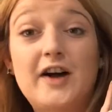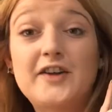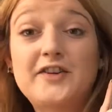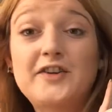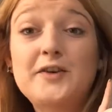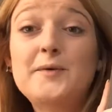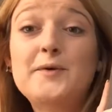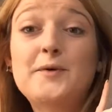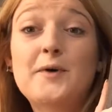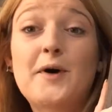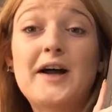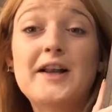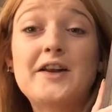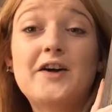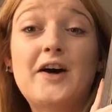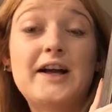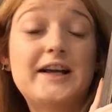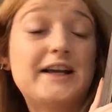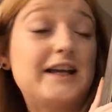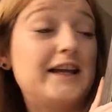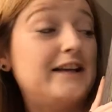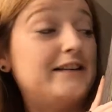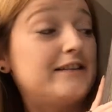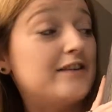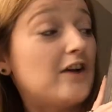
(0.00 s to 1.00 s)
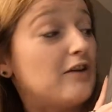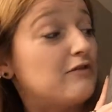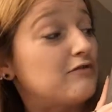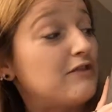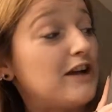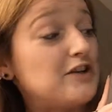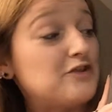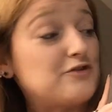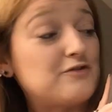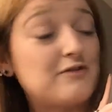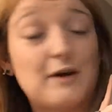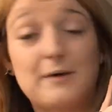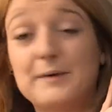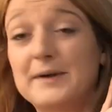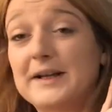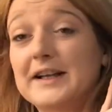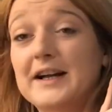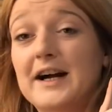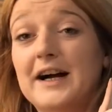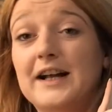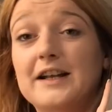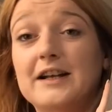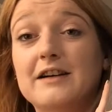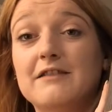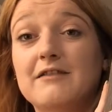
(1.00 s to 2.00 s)
I do quite like it. It's like retro in
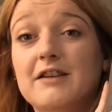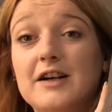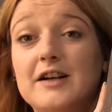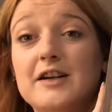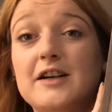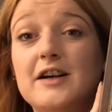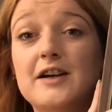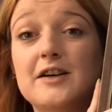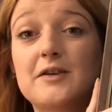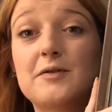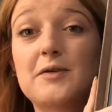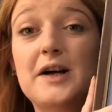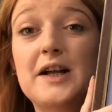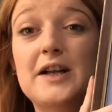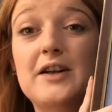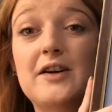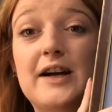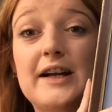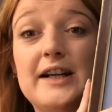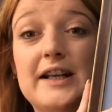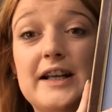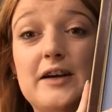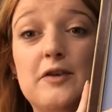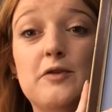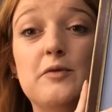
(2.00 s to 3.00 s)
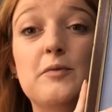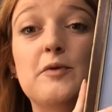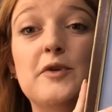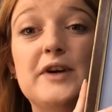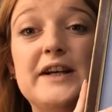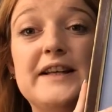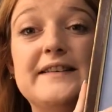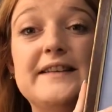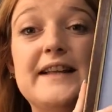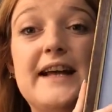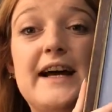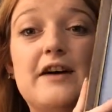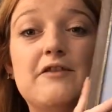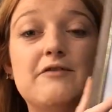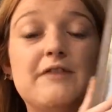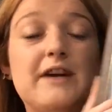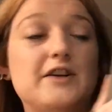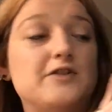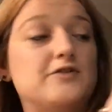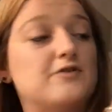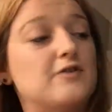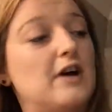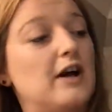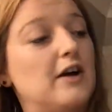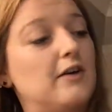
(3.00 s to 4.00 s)
colour. I quite like it, or what is now
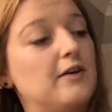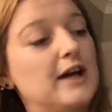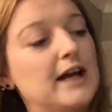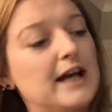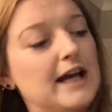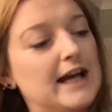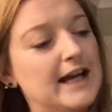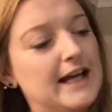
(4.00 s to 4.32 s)
retro.